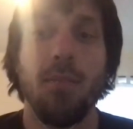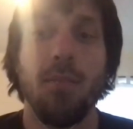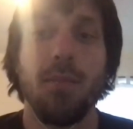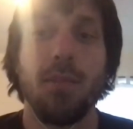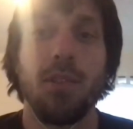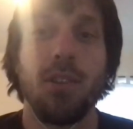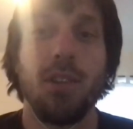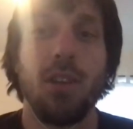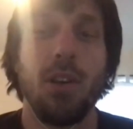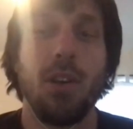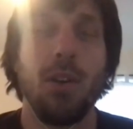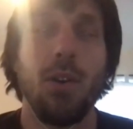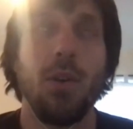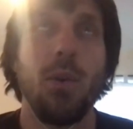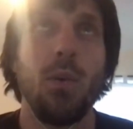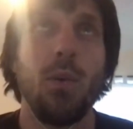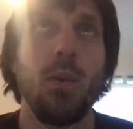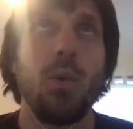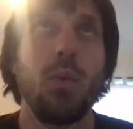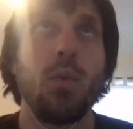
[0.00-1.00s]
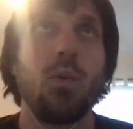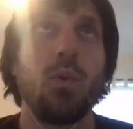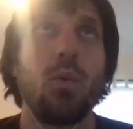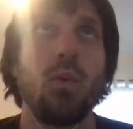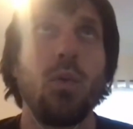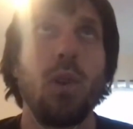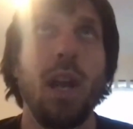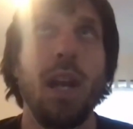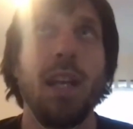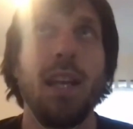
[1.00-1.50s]
So
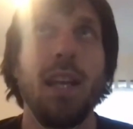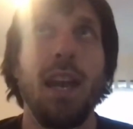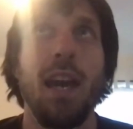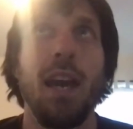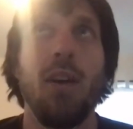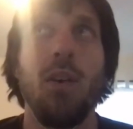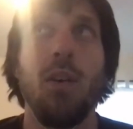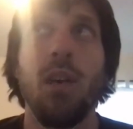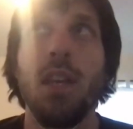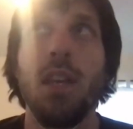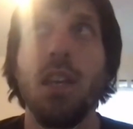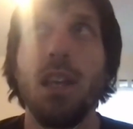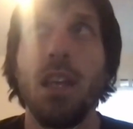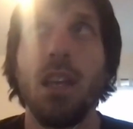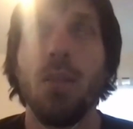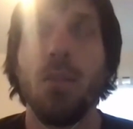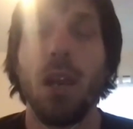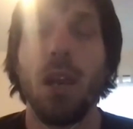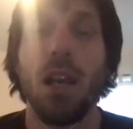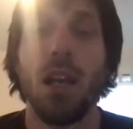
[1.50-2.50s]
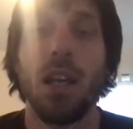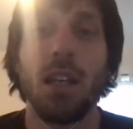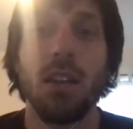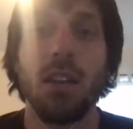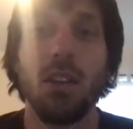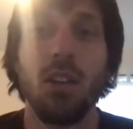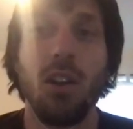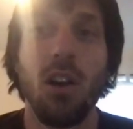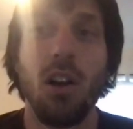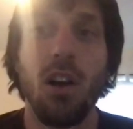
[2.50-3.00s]
right now in
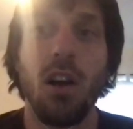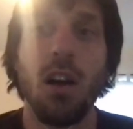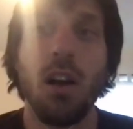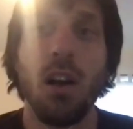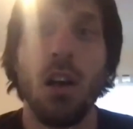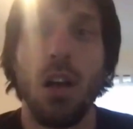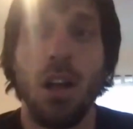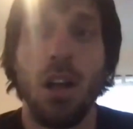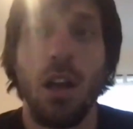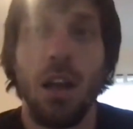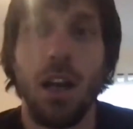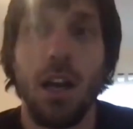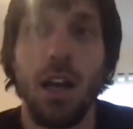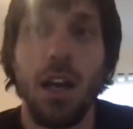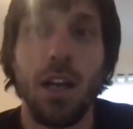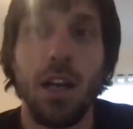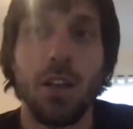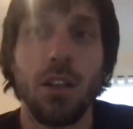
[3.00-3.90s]
American law, uh,